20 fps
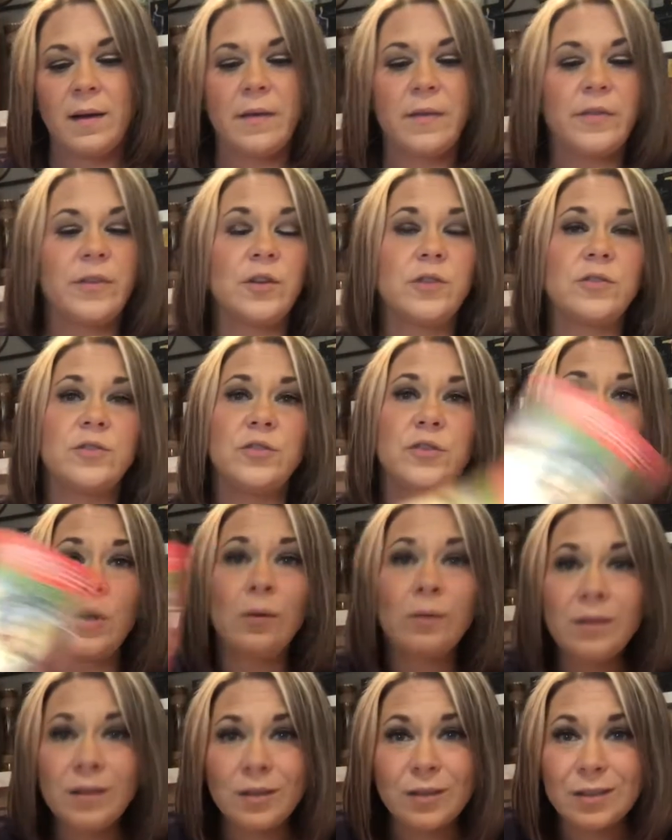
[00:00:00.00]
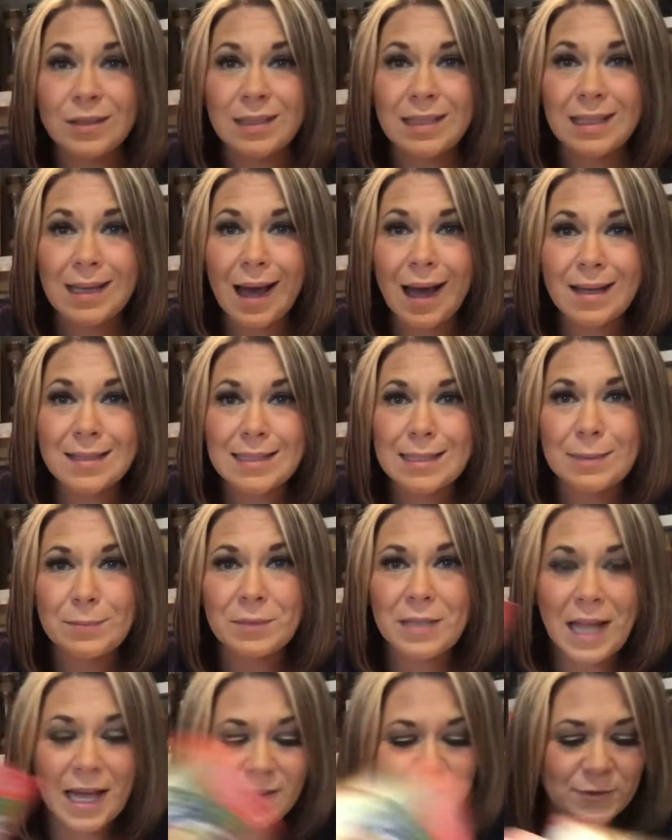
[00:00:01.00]
There's no enthusiasm
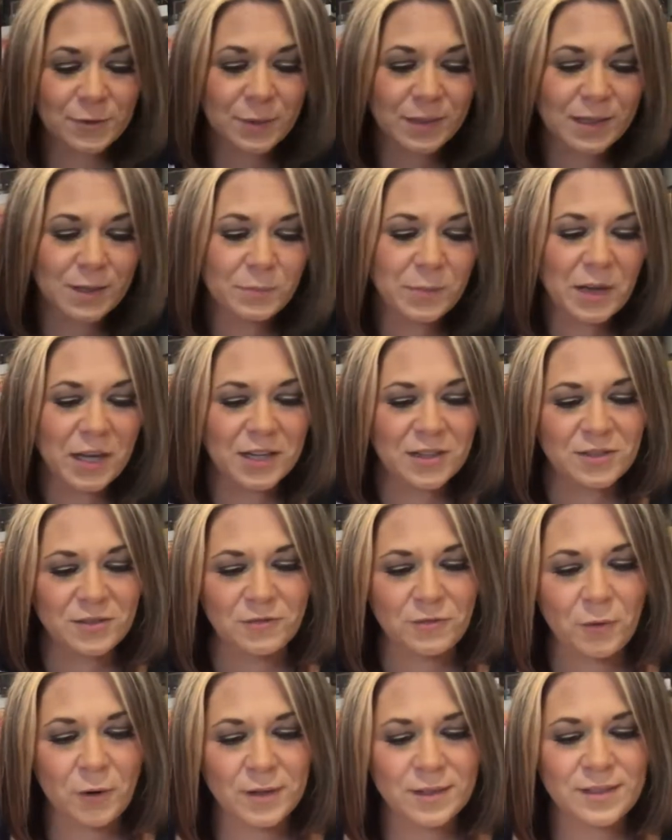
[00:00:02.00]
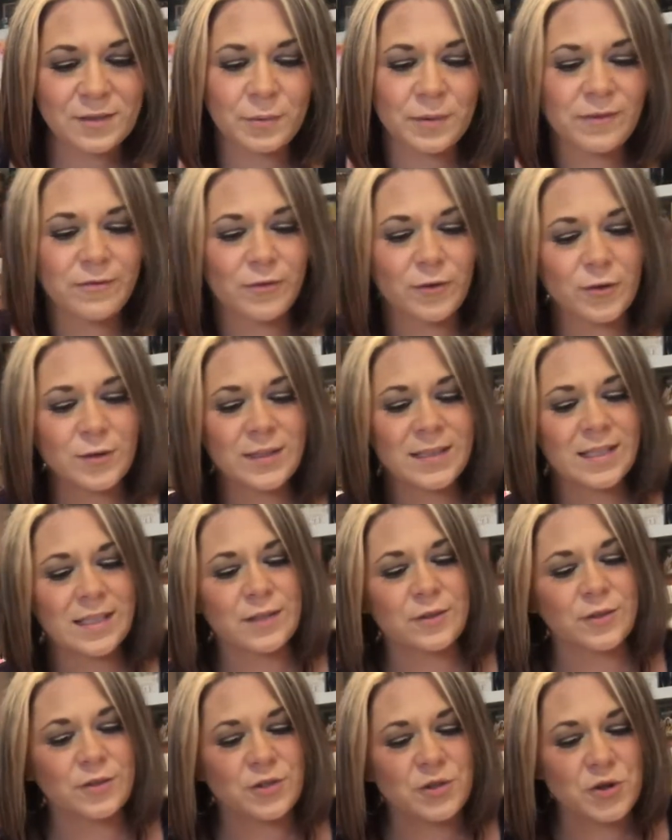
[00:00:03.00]
left with the Page of Wands reversed.
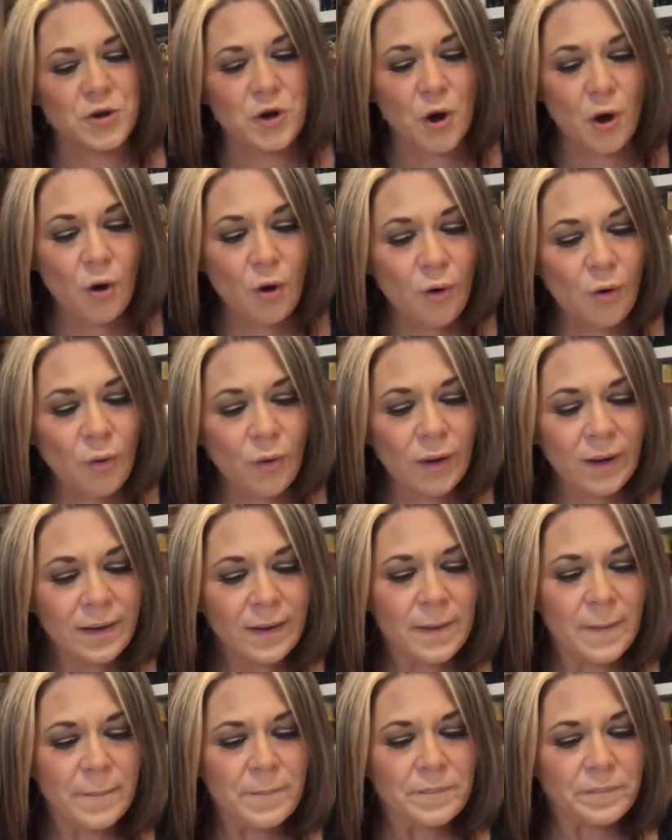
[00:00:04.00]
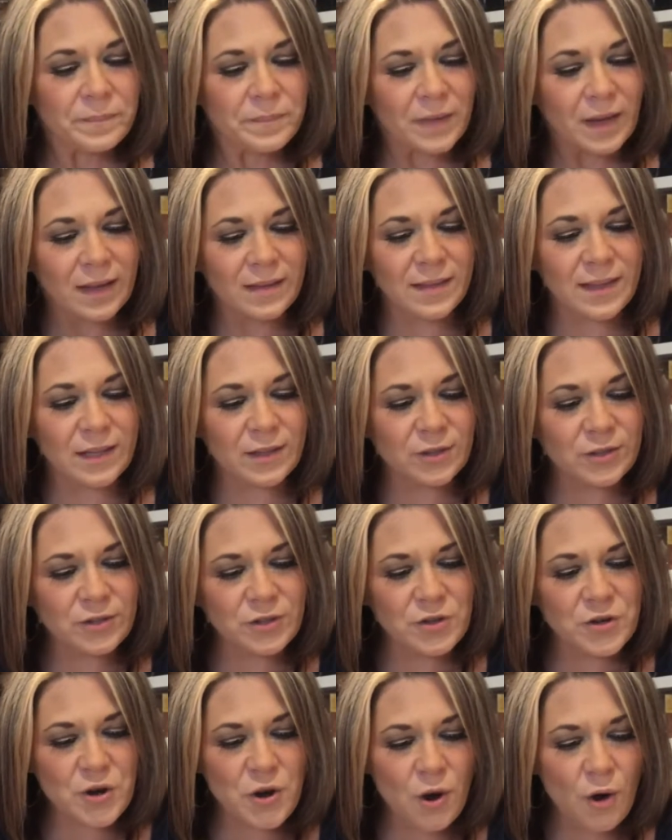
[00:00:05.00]
There's no, there's
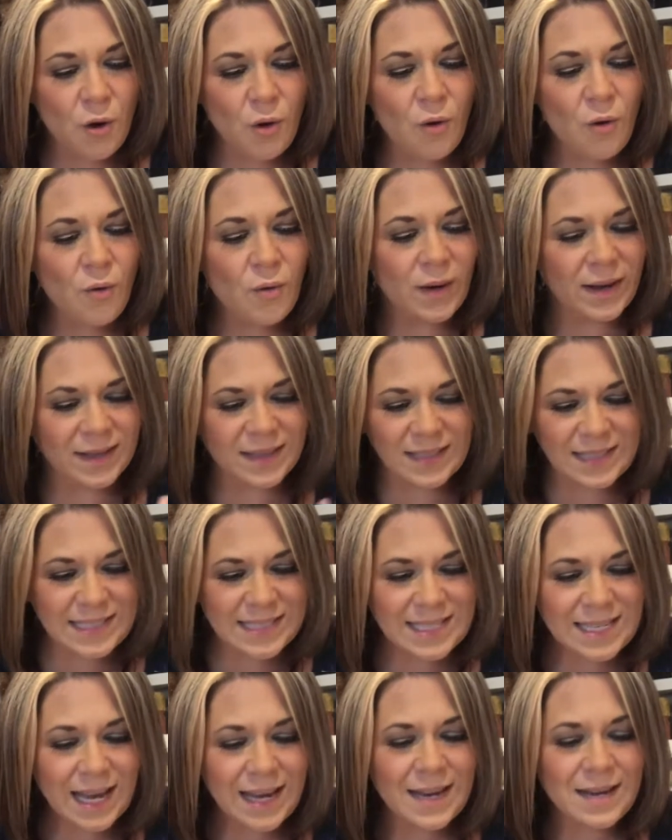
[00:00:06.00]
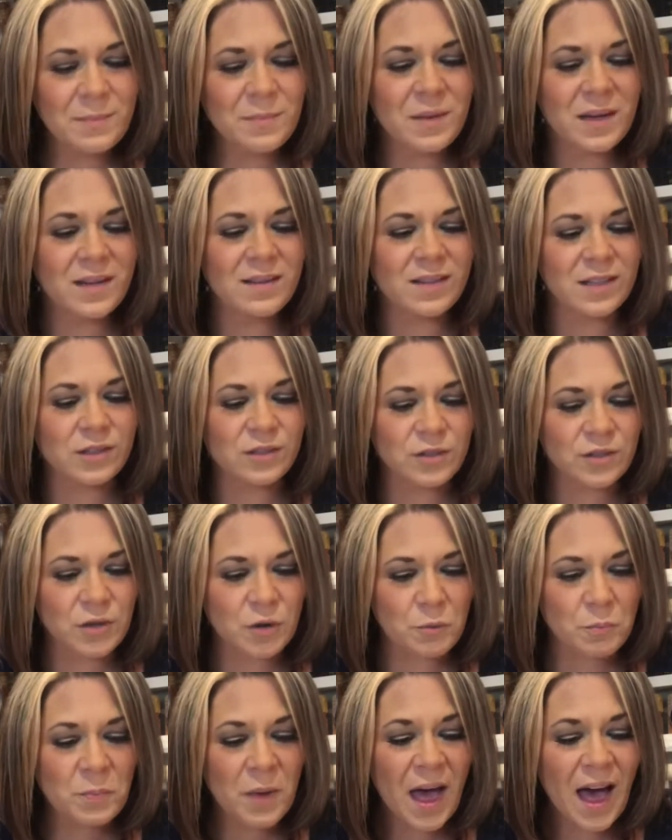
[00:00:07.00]
no excitement. There's
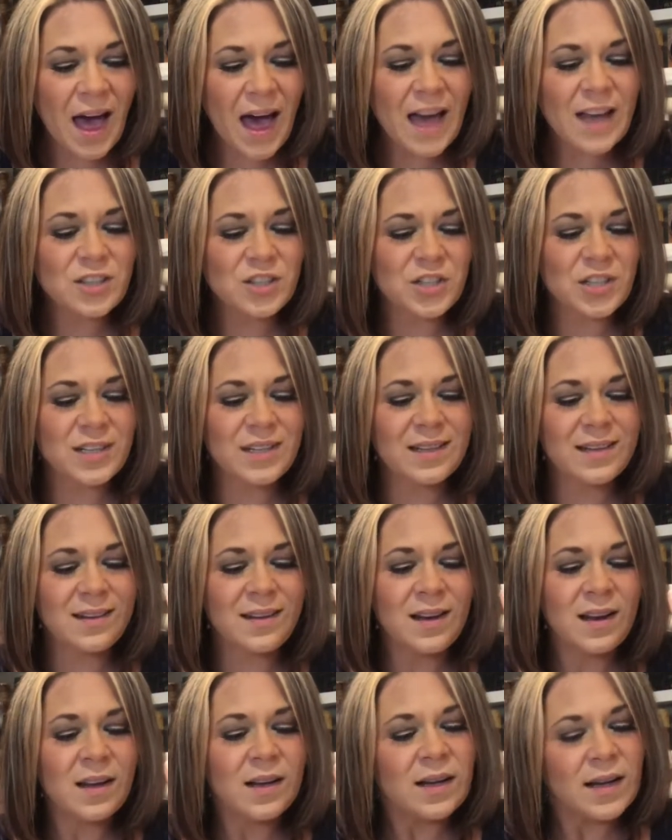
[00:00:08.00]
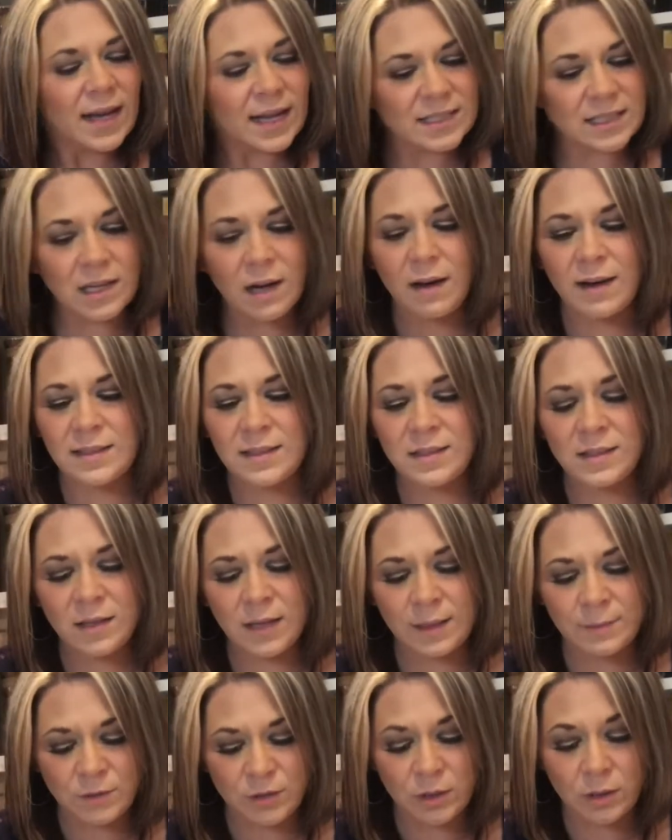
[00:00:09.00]
no passion. It's kind of
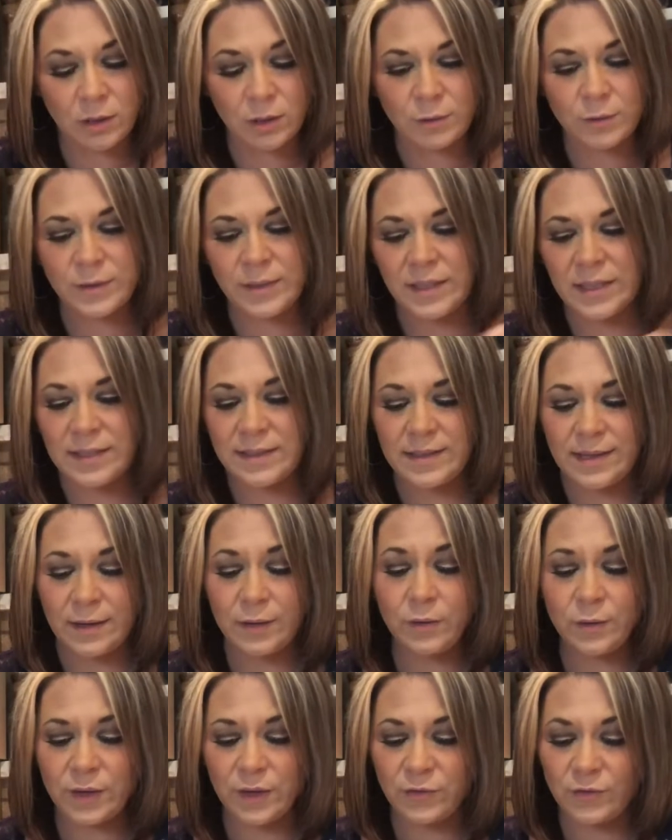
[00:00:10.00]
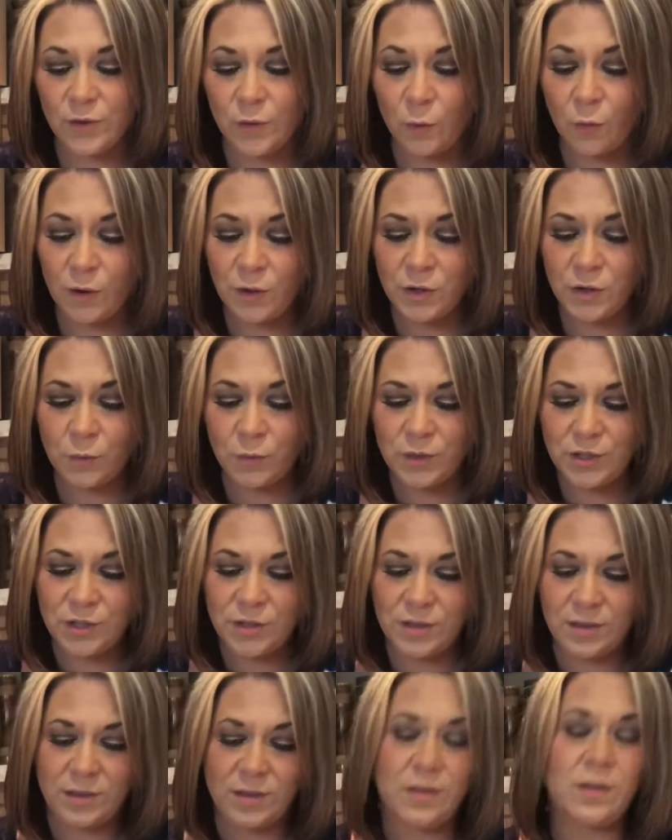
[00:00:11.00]
time to close this out. If you want your
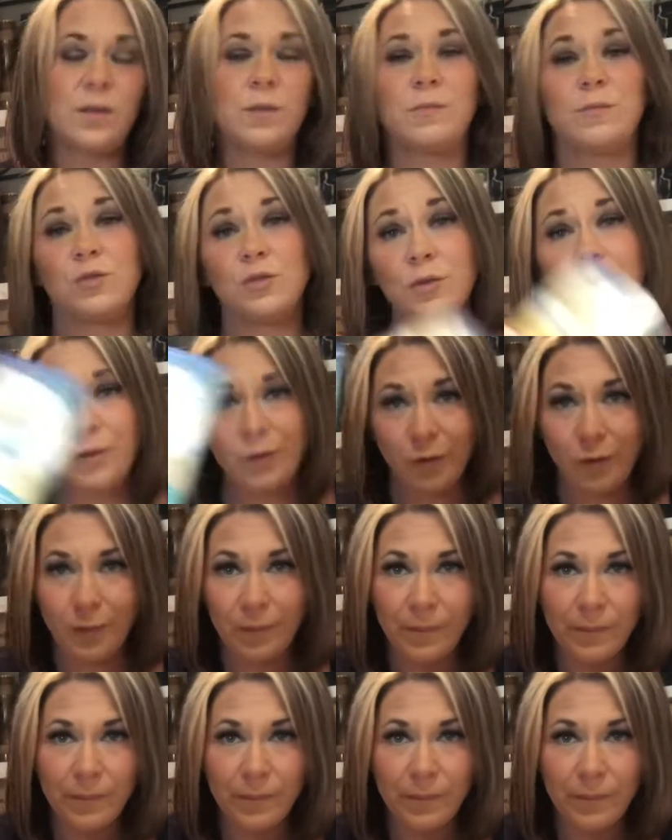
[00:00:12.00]
wishes to come true,